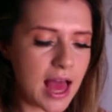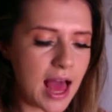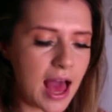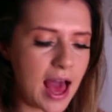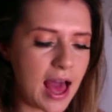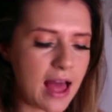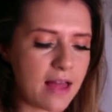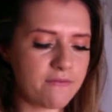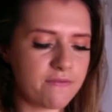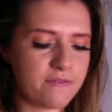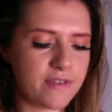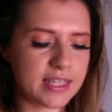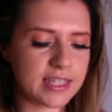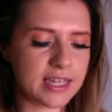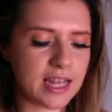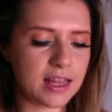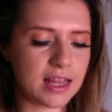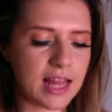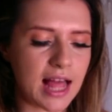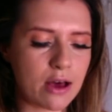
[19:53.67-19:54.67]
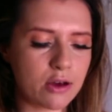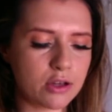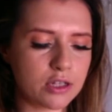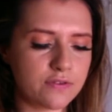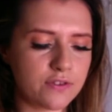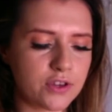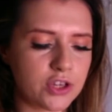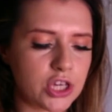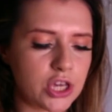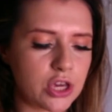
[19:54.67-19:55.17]
And this allows
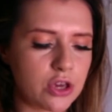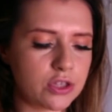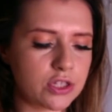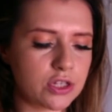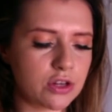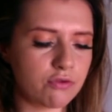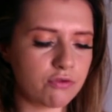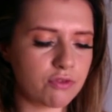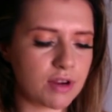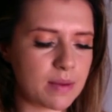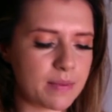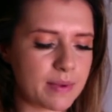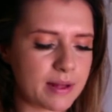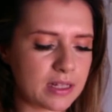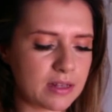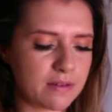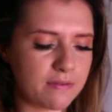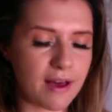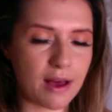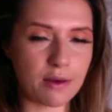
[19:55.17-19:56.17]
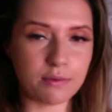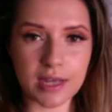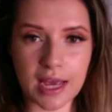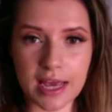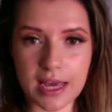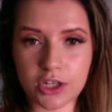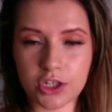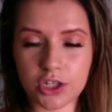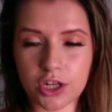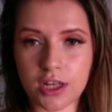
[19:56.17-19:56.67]
for you to rebuild a
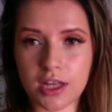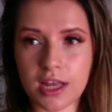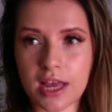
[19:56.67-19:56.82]
foundation.